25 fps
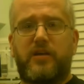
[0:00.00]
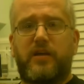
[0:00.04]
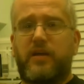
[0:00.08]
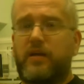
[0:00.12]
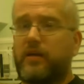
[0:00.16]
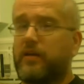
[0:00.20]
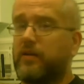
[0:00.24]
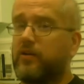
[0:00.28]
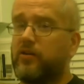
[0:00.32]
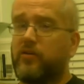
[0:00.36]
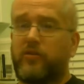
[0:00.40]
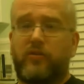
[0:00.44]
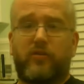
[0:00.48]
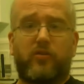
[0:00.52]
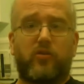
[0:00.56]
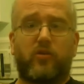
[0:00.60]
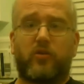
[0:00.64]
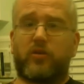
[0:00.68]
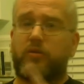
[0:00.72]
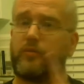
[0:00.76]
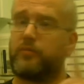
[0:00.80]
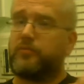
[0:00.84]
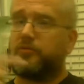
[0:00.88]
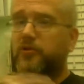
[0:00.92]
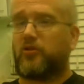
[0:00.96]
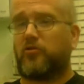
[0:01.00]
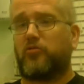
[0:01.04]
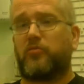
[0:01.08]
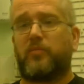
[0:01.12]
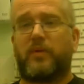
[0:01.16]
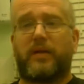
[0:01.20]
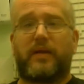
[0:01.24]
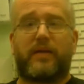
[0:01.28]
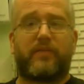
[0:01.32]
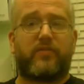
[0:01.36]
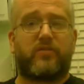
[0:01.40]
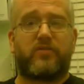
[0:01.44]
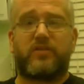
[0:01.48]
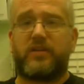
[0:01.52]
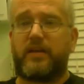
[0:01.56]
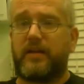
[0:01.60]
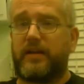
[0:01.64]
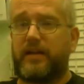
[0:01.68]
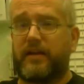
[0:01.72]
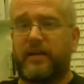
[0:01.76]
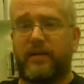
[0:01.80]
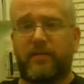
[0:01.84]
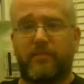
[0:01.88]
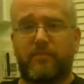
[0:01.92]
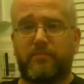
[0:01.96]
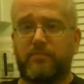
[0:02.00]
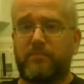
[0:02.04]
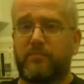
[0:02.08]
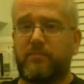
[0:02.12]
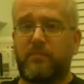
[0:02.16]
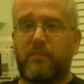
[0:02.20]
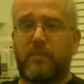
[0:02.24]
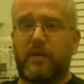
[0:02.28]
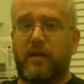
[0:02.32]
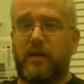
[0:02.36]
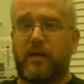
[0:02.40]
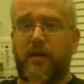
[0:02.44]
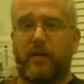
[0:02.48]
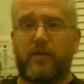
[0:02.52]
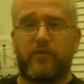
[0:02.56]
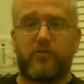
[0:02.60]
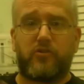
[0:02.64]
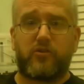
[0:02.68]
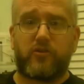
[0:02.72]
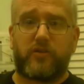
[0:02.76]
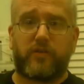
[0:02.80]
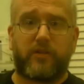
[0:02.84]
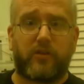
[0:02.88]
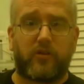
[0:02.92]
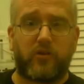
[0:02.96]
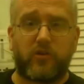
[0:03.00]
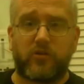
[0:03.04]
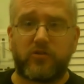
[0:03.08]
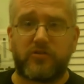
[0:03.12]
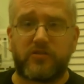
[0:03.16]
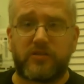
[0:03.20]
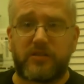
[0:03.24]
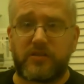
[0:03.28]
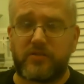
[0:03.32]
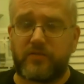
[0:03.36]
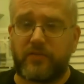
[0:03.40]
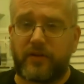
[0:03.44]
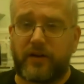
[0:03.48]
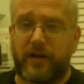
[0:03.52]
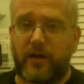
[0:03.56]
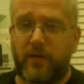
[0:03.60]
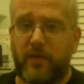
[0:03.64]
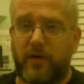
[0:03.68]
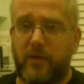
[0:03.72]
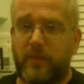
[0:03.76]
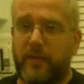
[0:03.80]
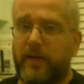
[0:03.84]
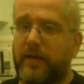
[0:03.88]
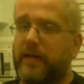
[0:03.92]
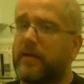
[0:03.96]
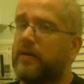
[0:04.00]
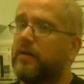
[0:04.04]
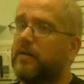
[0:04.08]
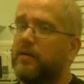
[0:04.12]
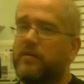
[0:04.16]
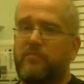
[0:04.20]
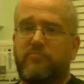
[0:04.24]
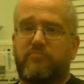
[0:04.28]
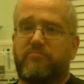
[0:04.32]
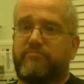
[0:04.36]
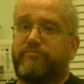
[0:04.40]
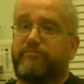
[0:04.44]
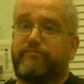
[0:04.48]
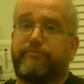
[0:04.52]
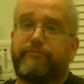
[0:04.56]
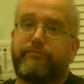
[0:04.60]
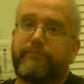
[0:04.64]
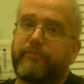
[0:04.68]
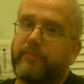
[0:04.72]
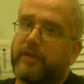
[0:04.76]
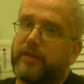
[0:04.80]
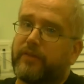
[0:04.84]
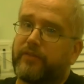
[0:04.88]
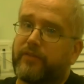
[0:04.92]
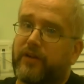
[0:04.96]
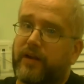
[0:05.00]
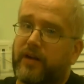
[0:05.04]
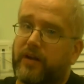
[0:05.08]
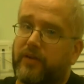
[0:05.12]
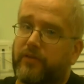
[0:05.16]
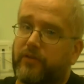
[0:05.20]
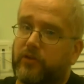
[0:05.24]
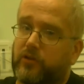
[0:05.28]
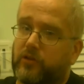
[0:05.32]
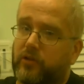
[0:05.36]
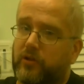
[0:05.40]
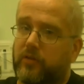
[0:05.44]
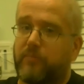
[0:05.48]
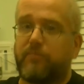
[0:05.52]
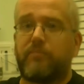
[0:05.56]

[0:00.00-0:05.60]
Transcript: You'll probably have seen it during the course of this video anyway, if I have or not.